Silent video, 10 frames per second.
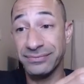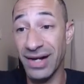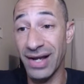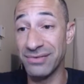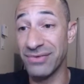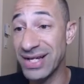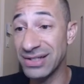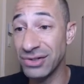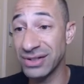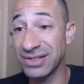And right,
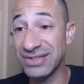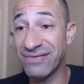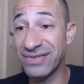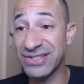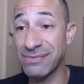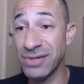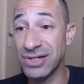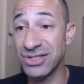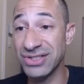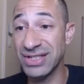look, there's even some
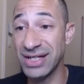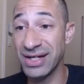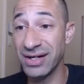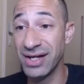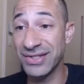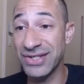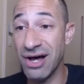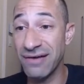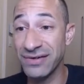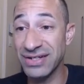urgency here. This
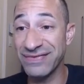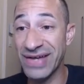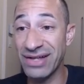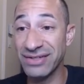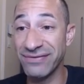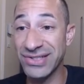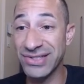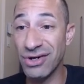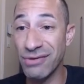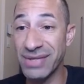offer is valid for
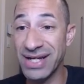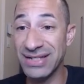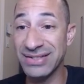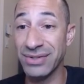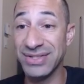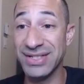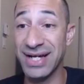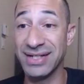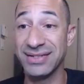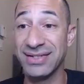0 minute and 0
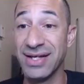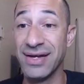seconds.